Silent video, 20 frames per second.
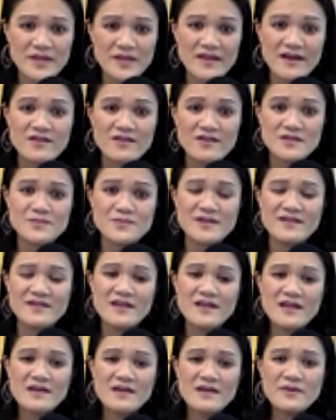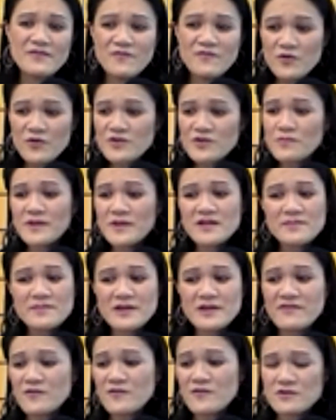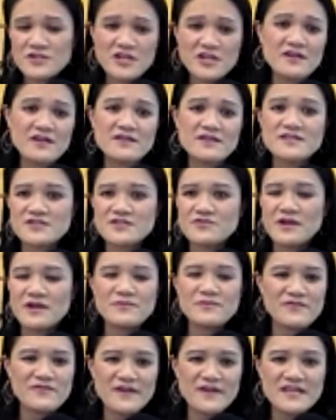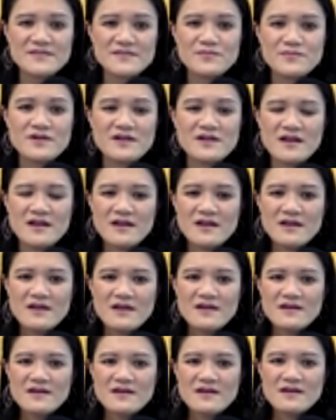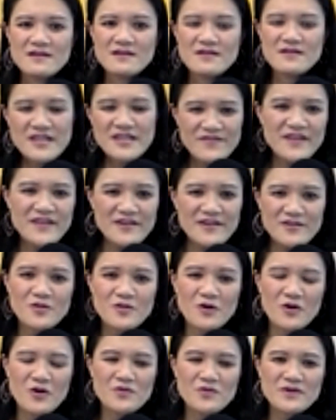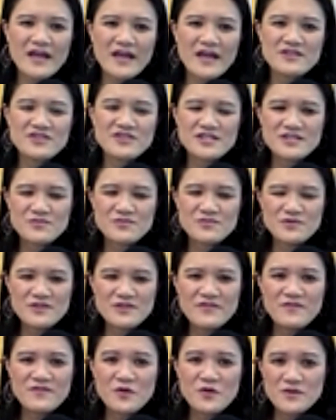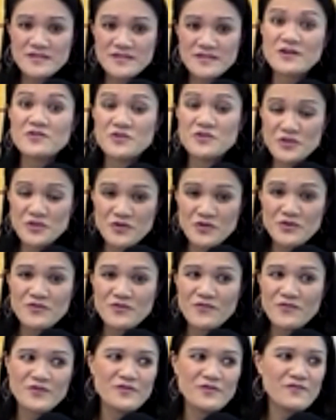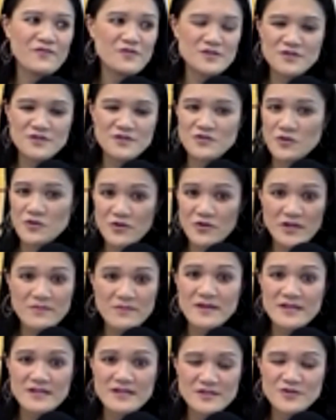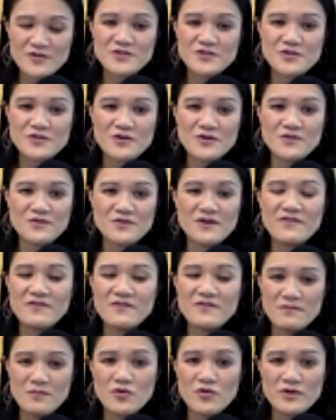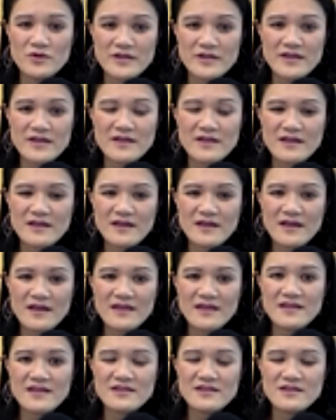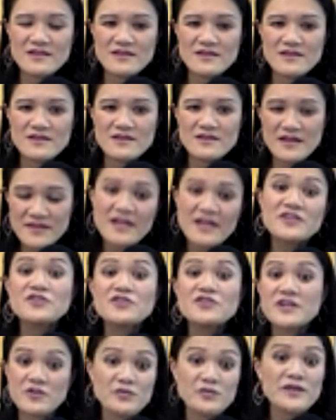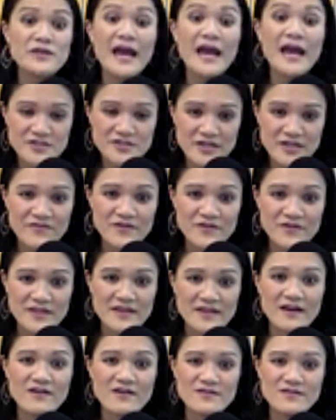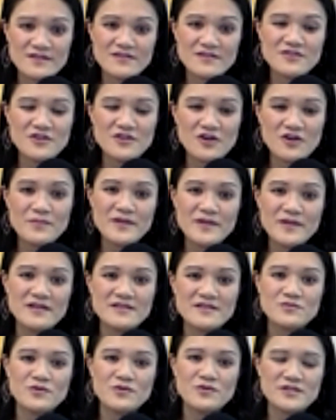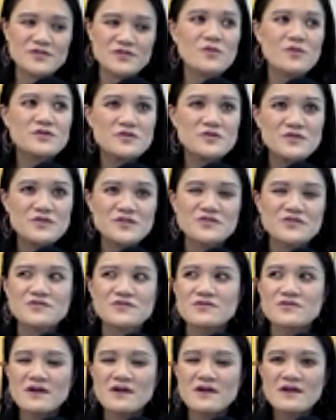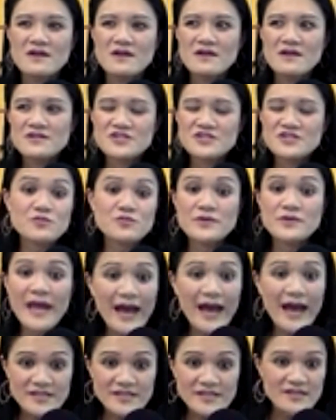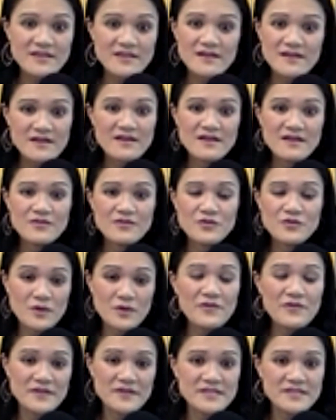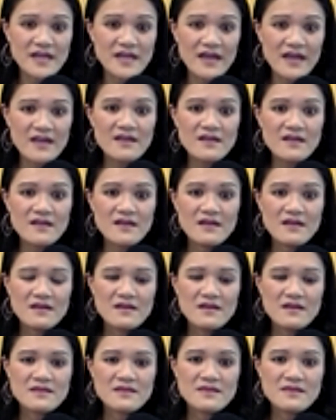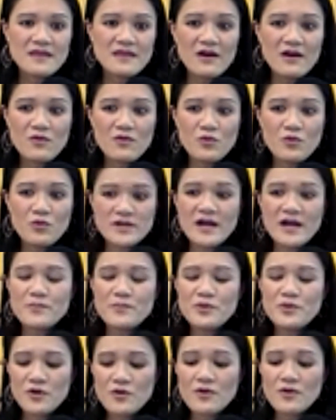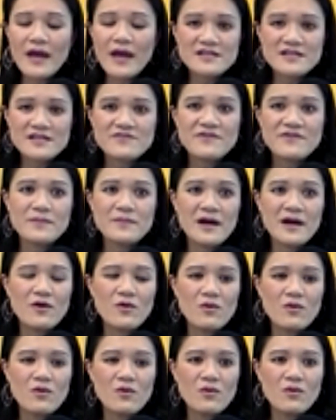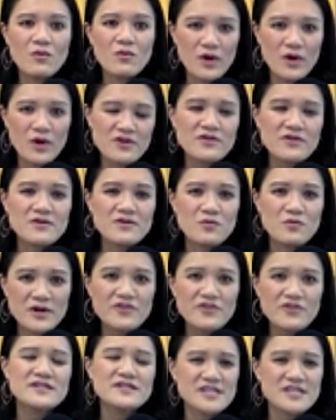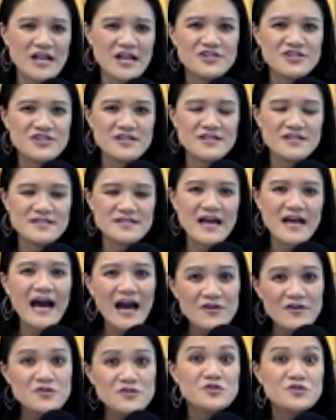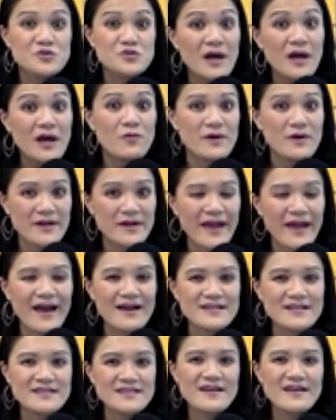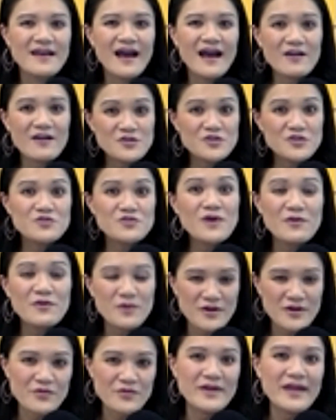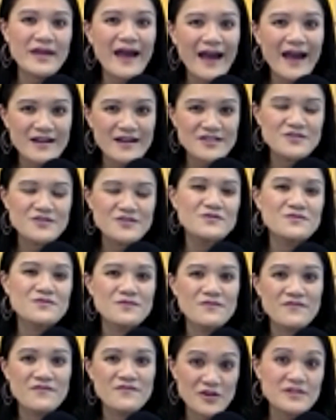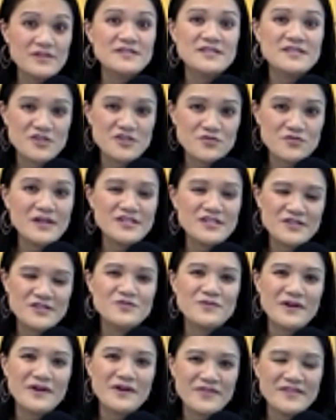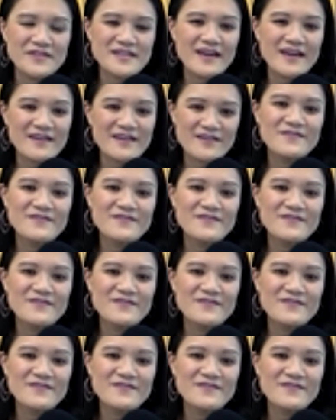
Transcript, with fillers: else. But before you pick up that phone to check Instagram or Facebook, leave that alone and just really focus on you for the first 30 minutes or so of the morning. And then and then you could react to everything else, you know, yeah. because we're so used to just reacting throughout the day that we're not proactive about what are what are intentions how do i want to act how do i want to react to various situations throughout the day